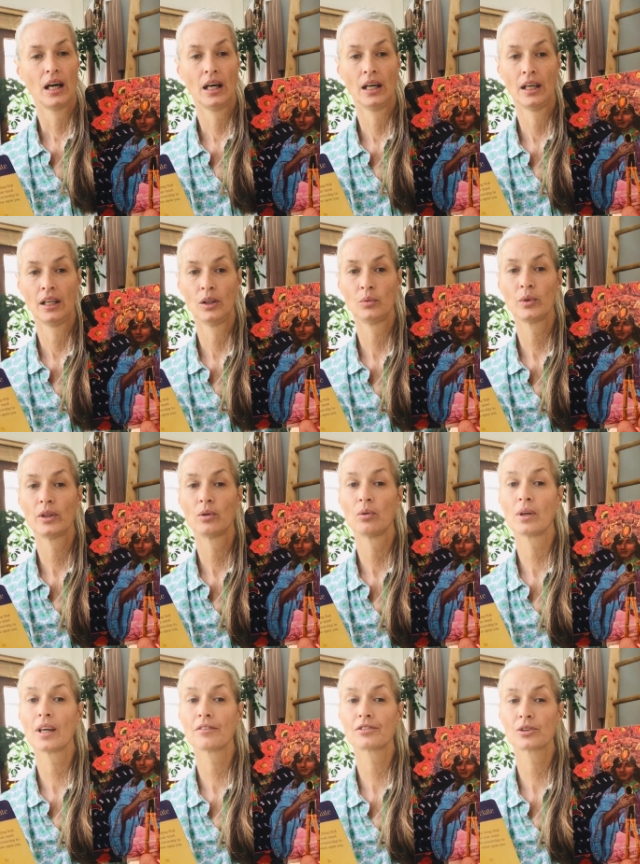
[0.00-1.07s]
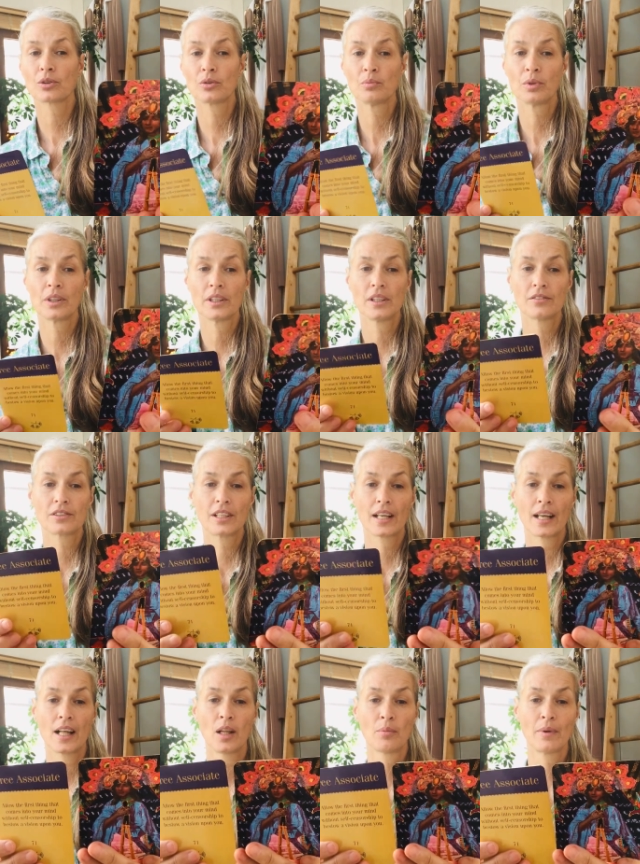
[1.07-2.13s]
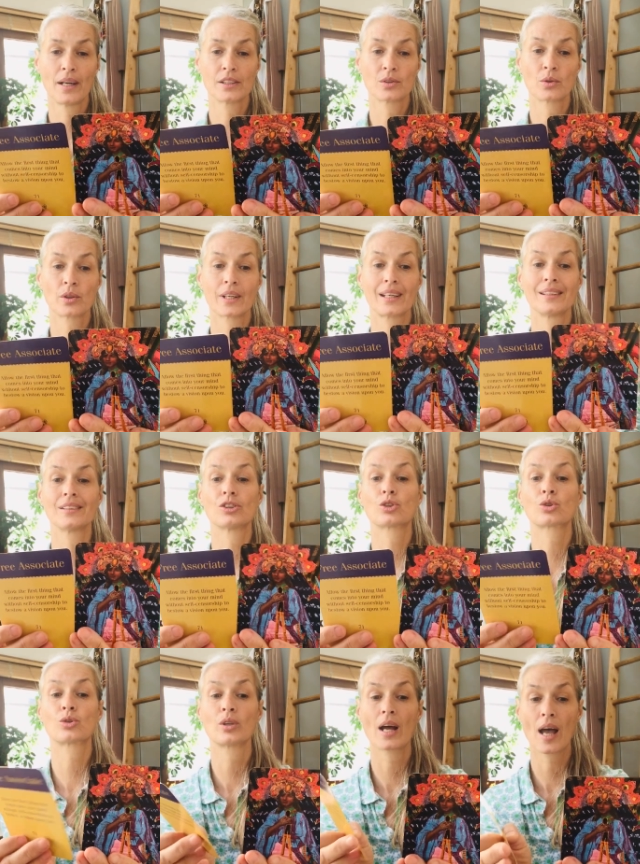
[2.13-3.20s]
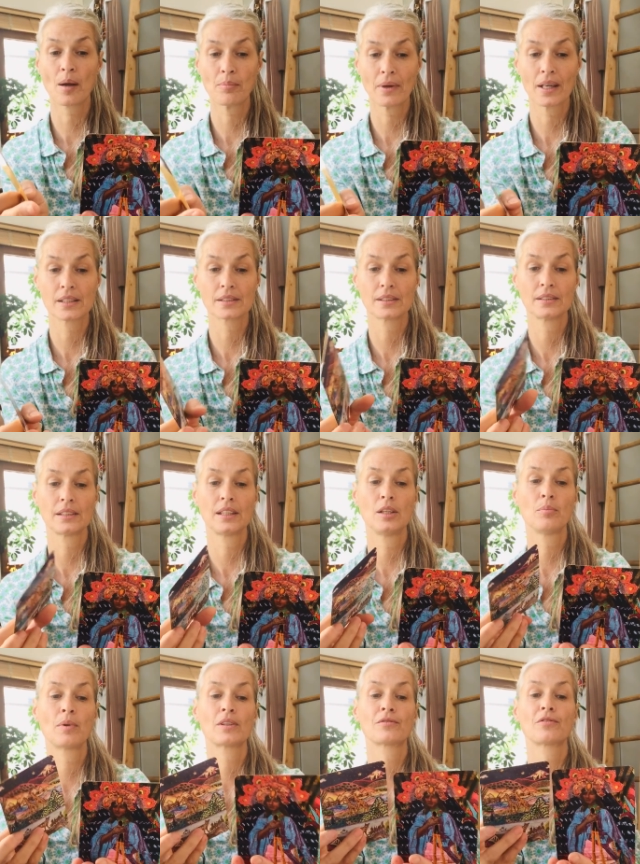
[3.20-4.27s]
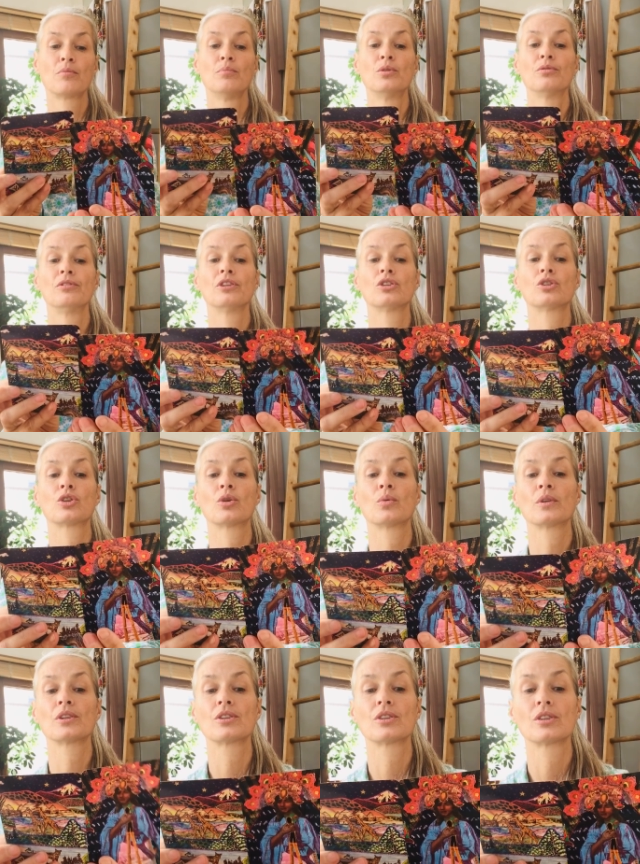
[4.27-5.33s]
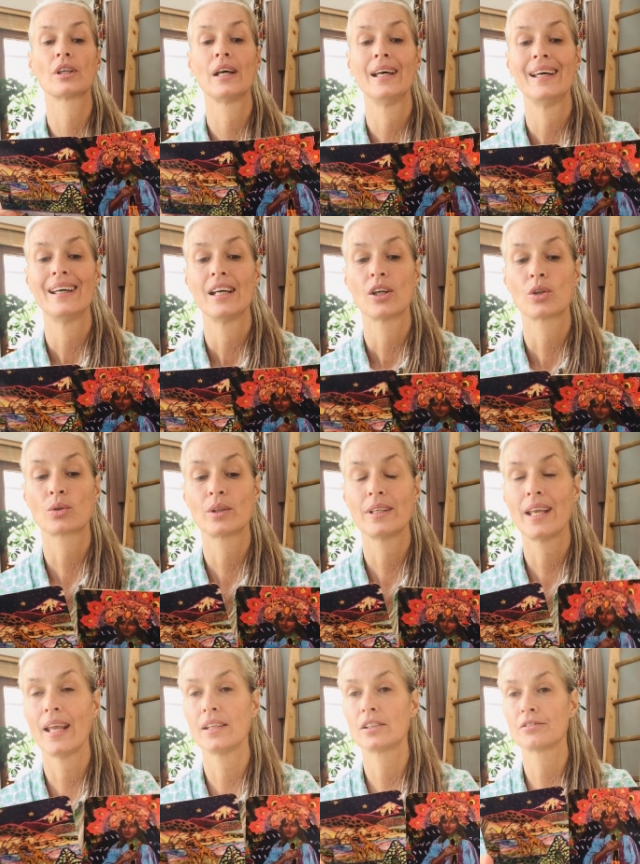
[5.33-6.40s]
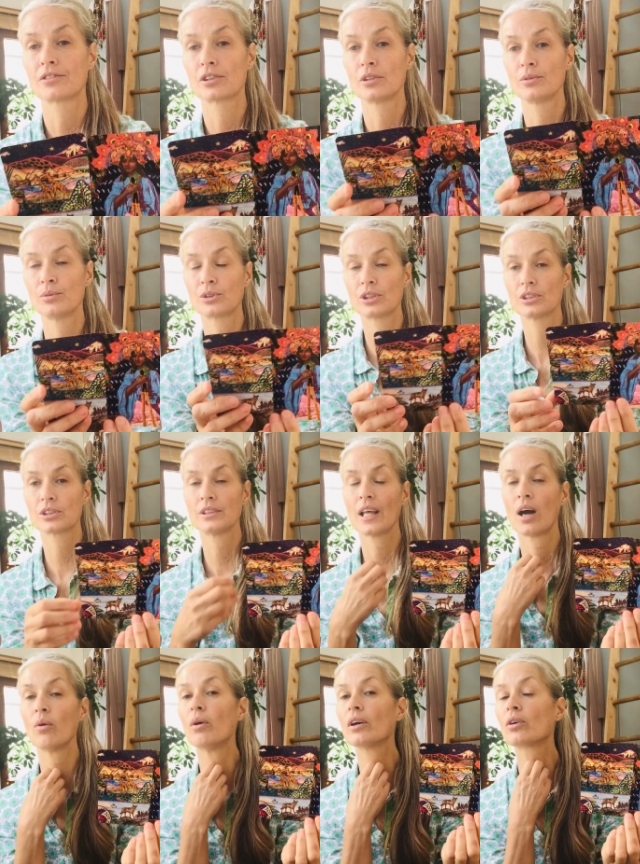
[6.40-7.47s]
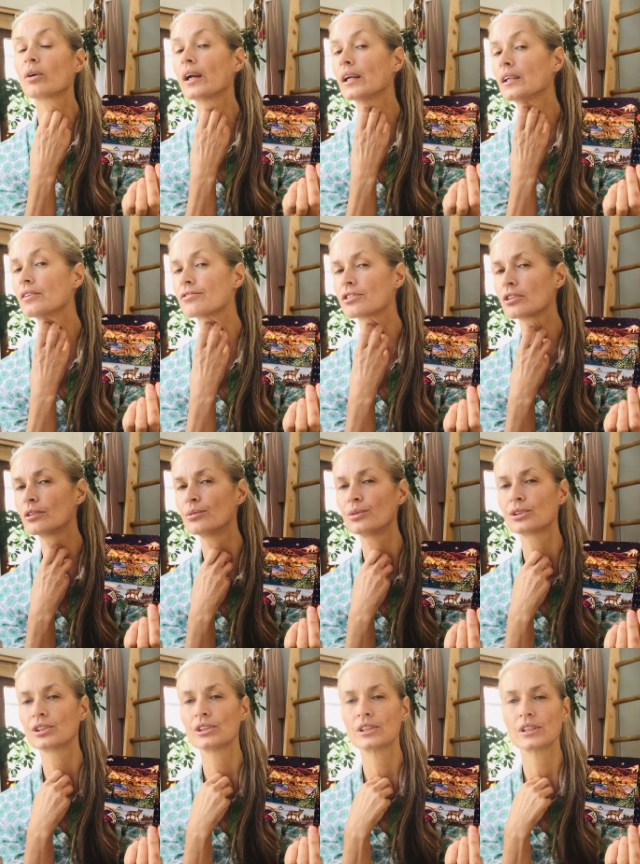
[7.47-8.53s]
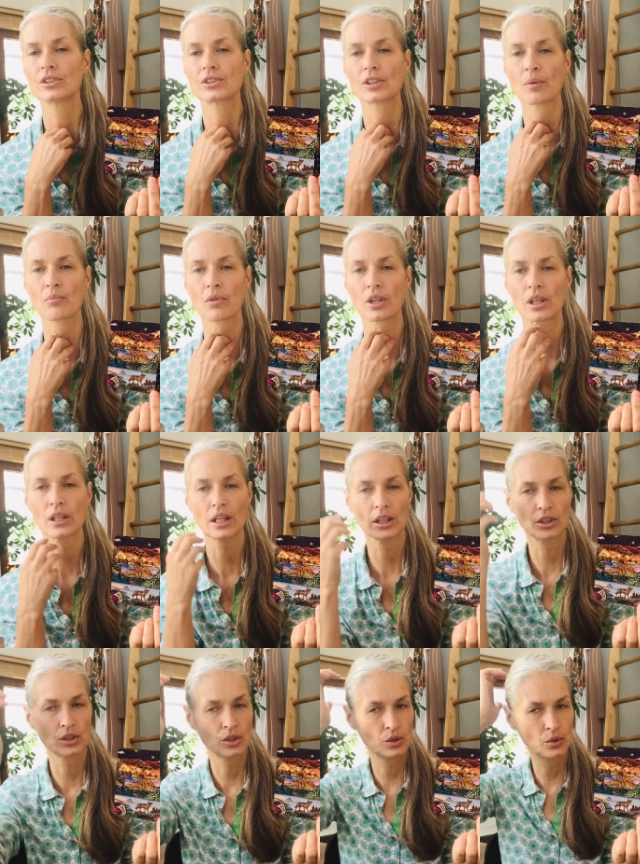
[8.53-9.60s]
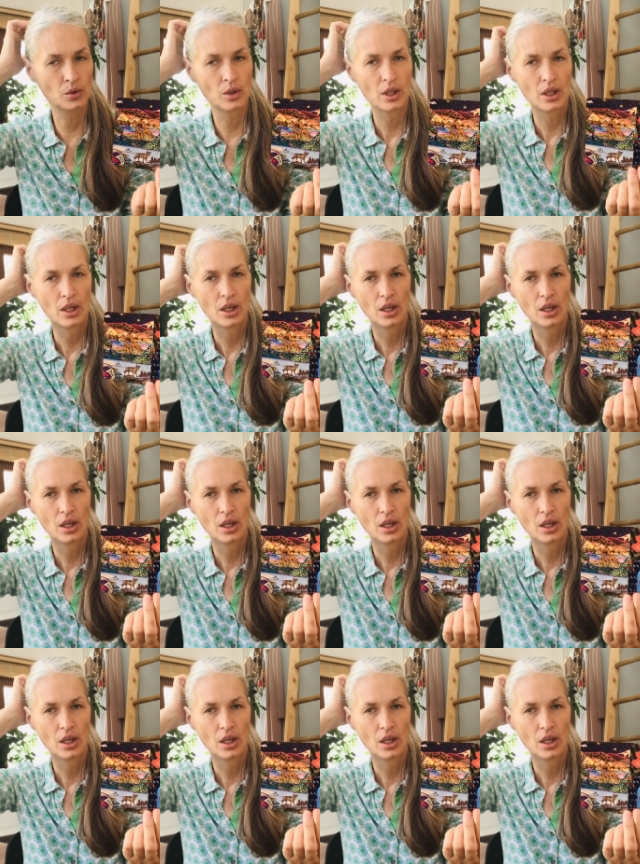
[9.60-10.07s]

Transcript: uh, we all have certain beliefs that help us or can trap us and keep us from moving towards creative solutions. Now, a creative solution is something that you